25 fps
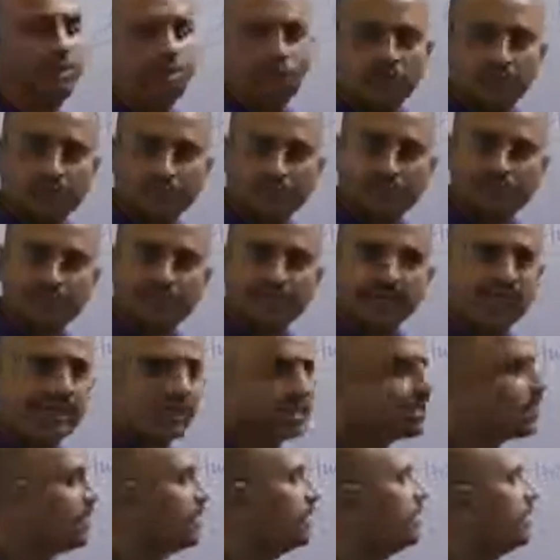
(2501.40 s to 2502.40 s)
human
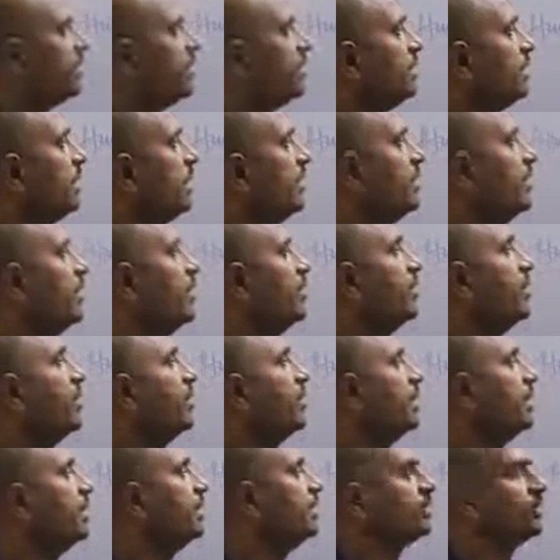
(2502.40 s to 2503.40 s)
beings, they will
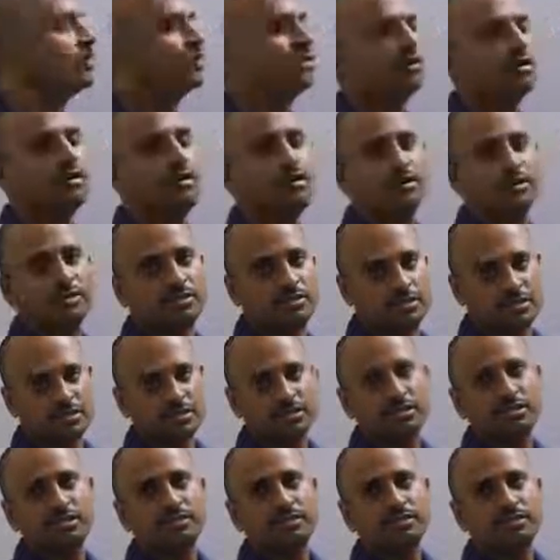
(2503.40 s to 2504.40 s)
breathe
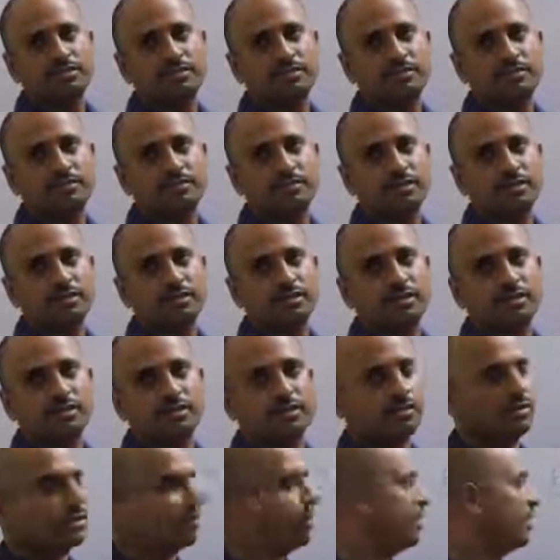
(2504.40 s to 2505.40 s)
oxygen
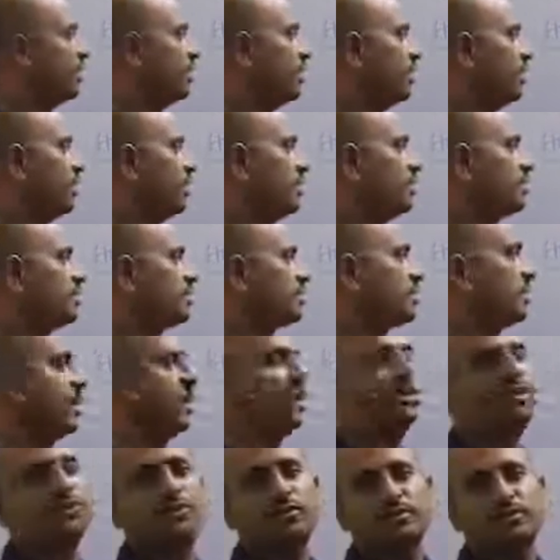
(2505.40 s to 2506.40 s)
through the lungs
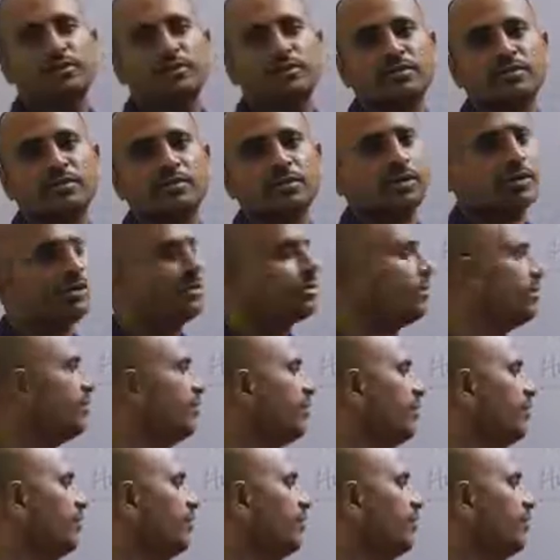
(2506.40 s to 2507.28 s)
and nose. So they